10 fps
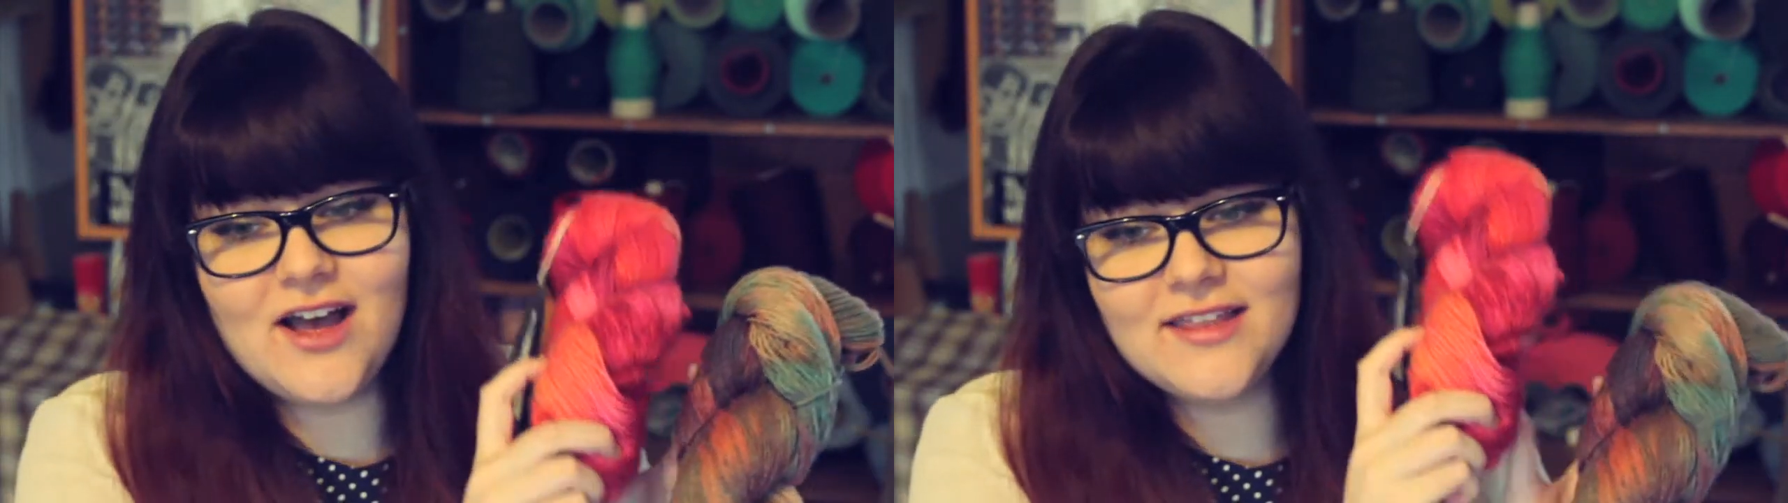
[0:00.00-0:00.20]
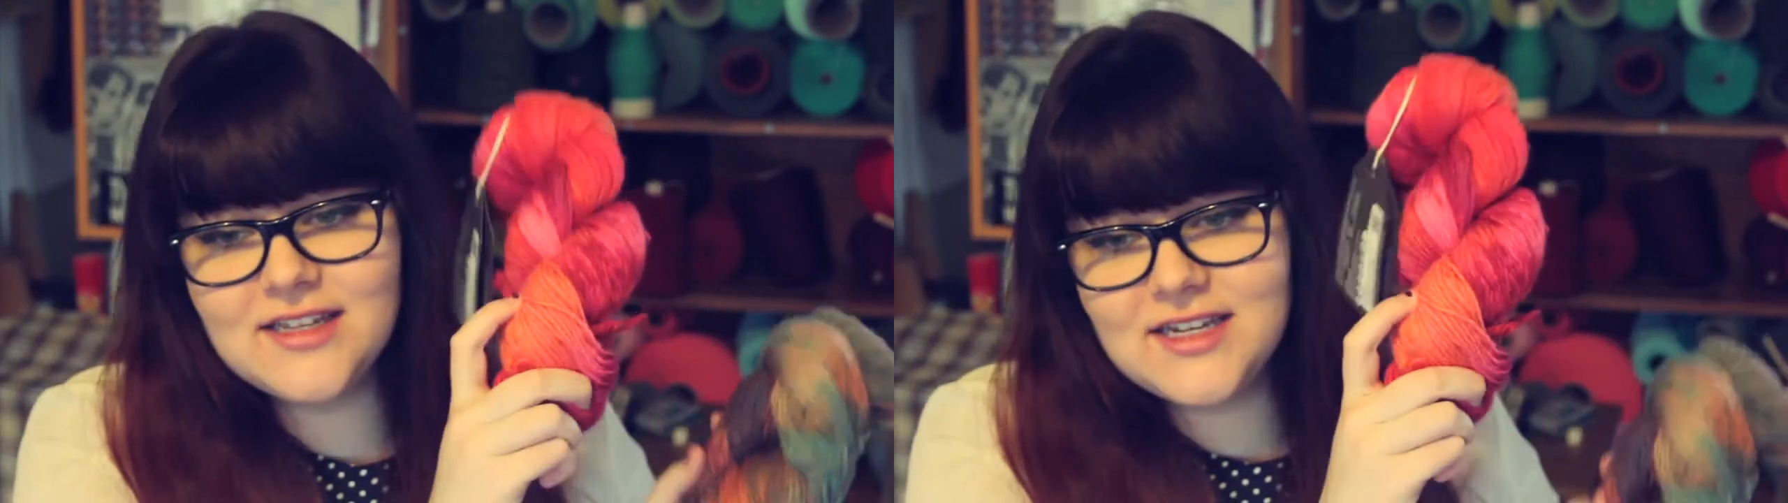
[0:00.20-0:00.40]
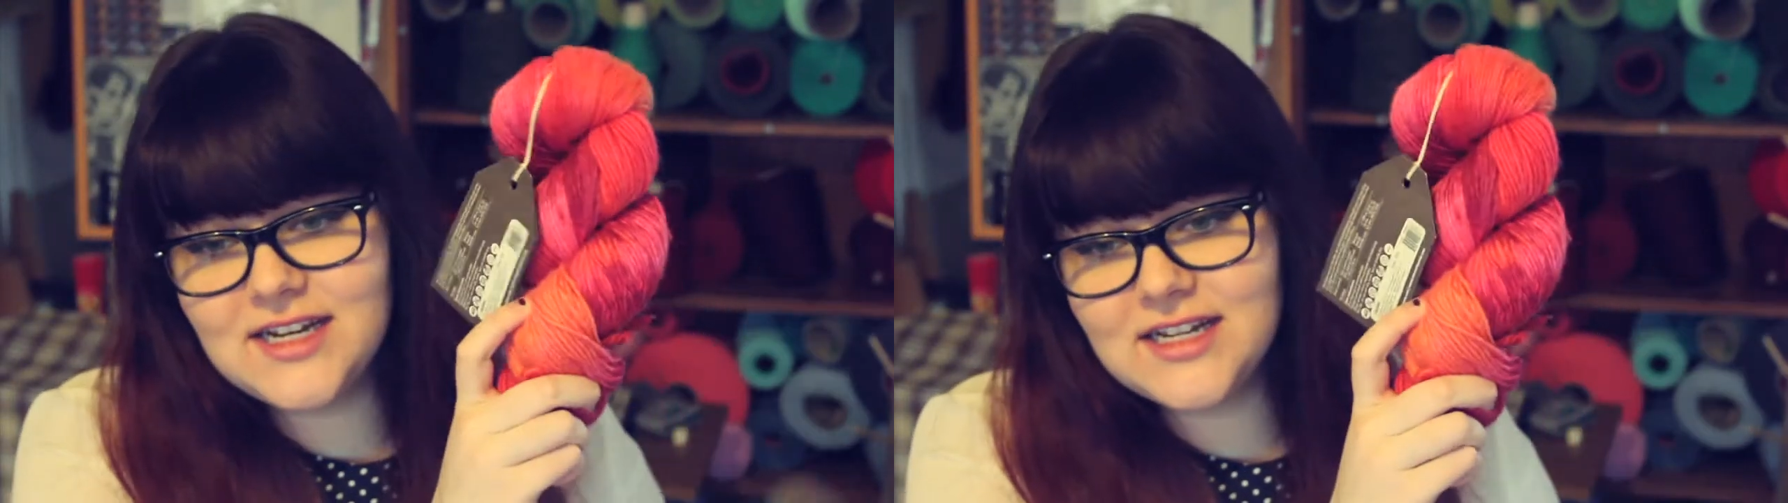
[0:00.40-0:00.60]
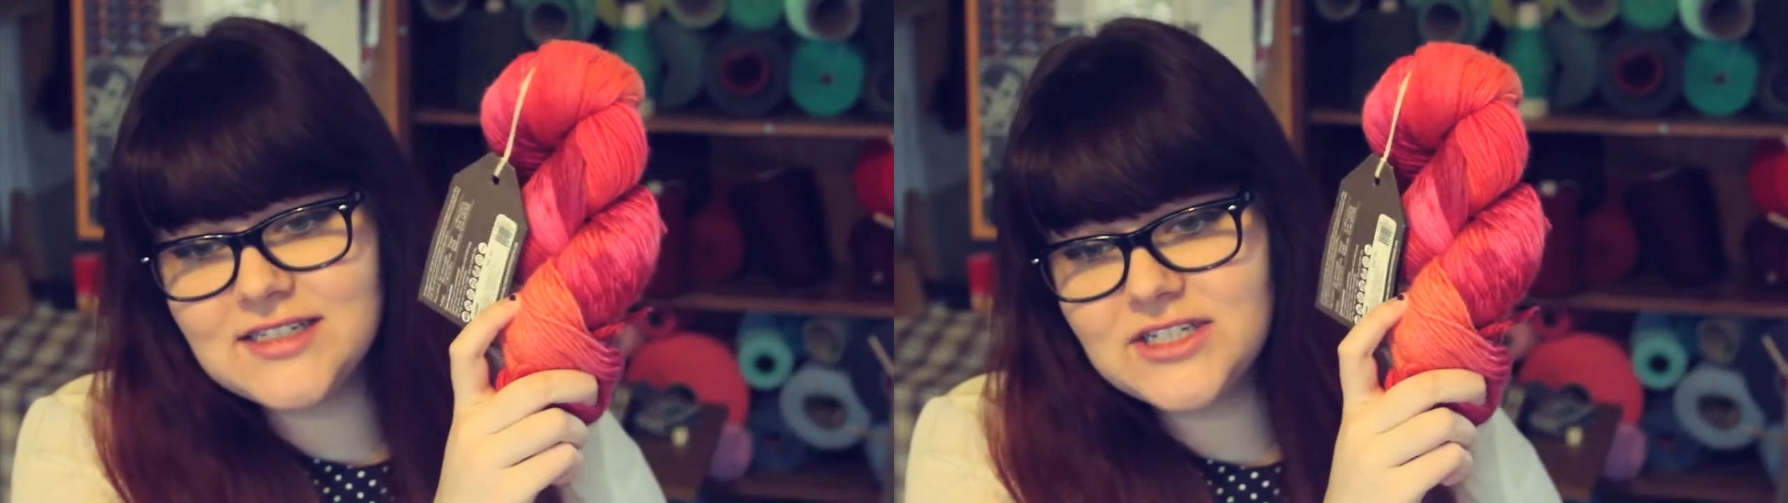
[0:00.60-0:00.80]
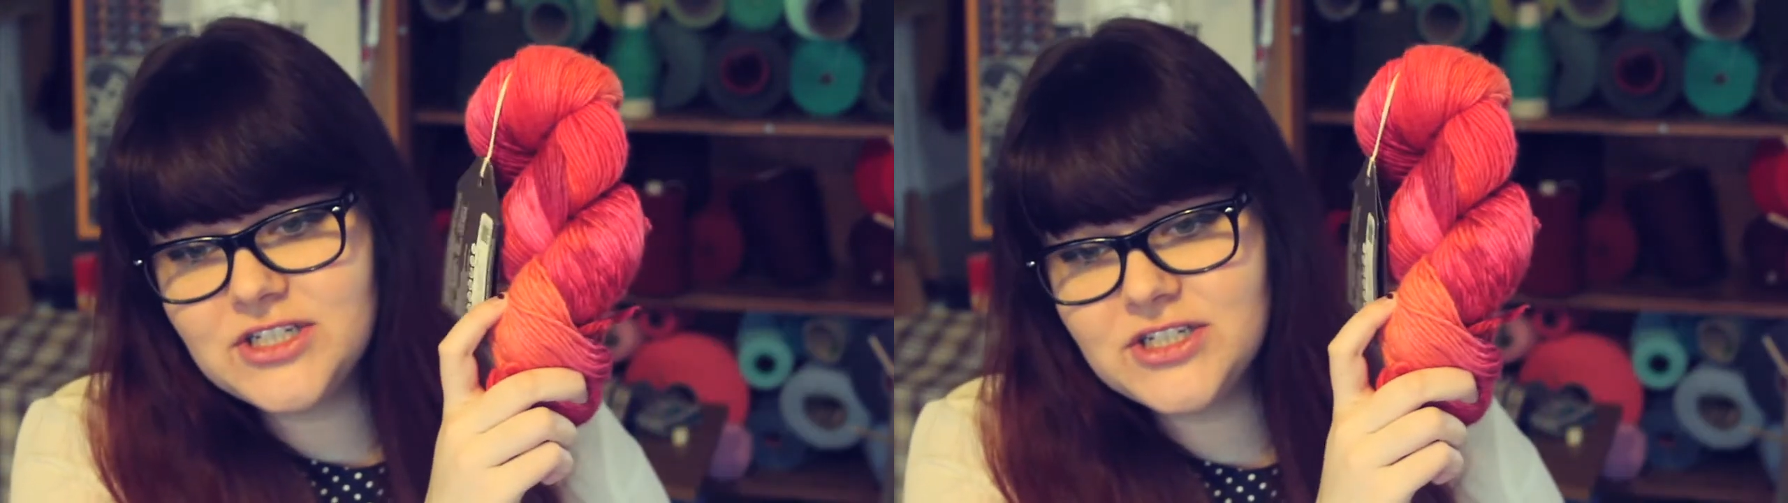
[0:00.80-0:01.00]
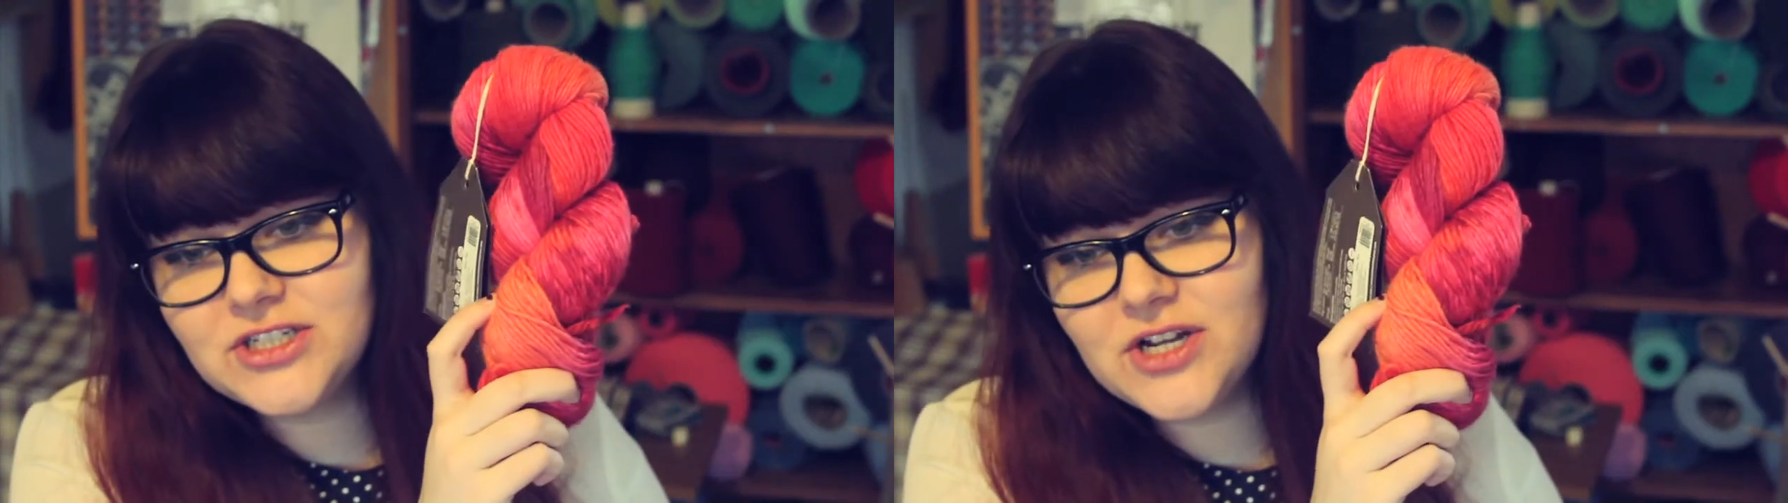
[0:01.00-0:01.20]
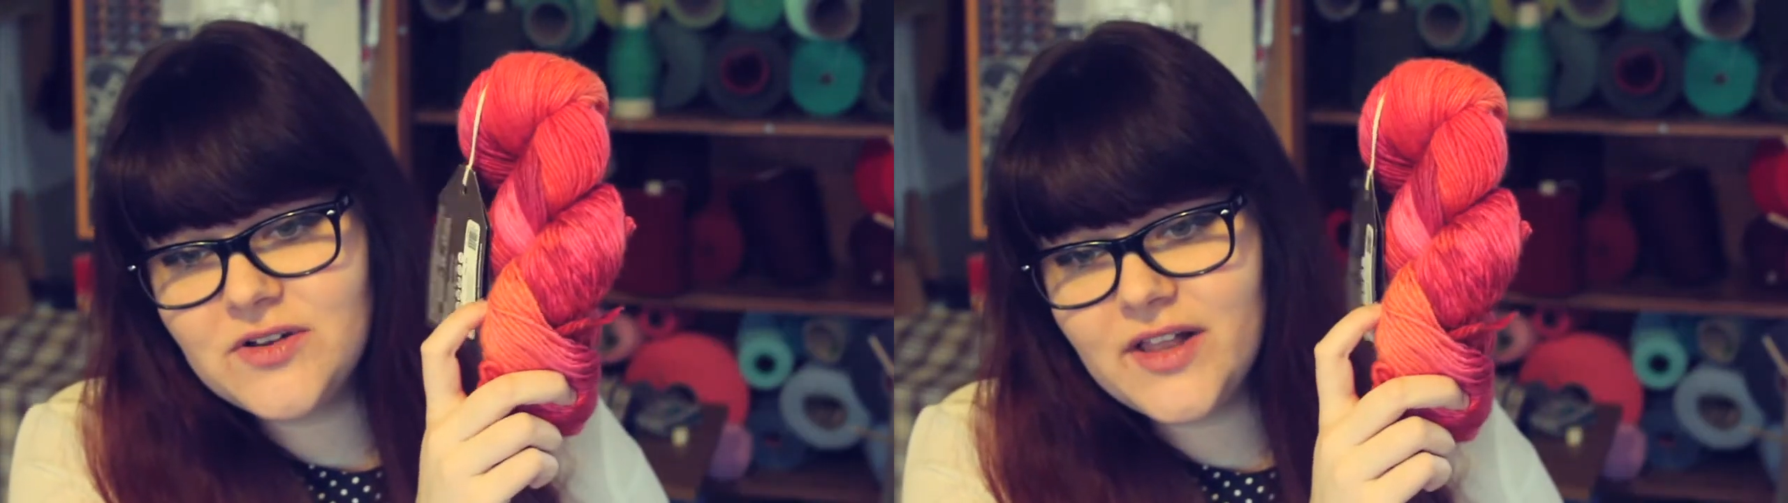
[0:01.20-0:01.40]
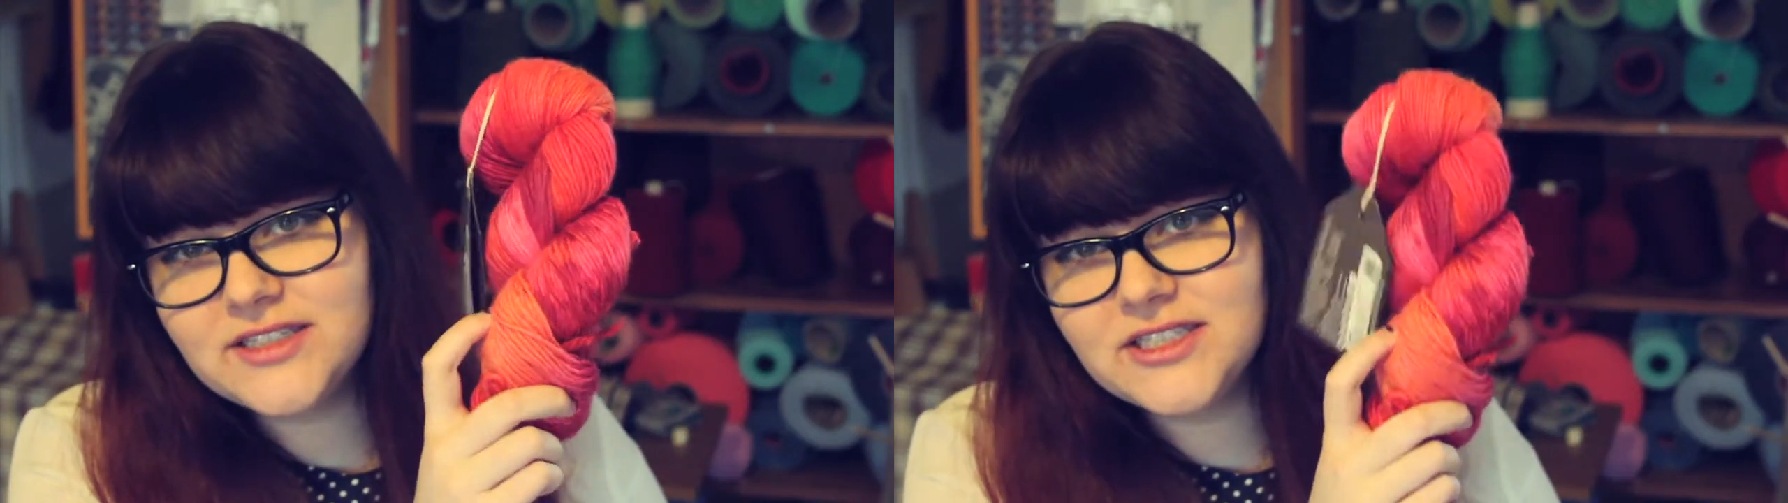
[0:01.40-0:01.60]
at the Knitting and Stitching Show
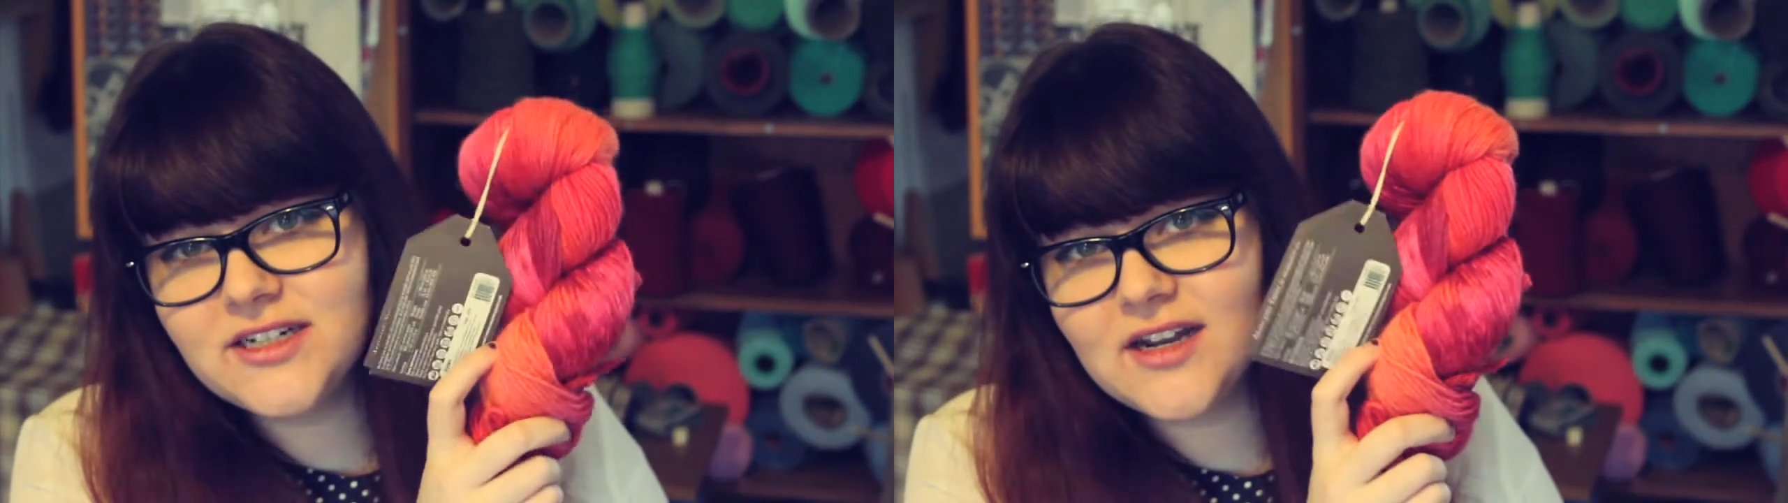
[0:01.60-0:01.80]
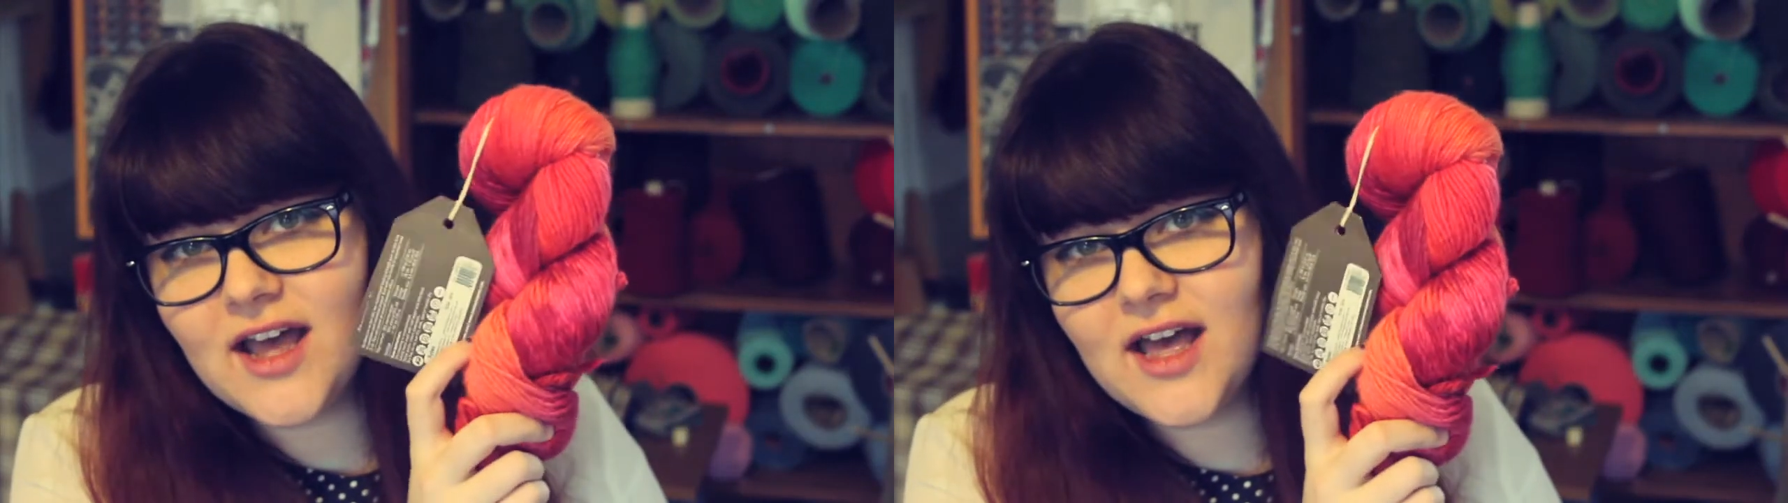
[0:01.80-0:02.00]
last year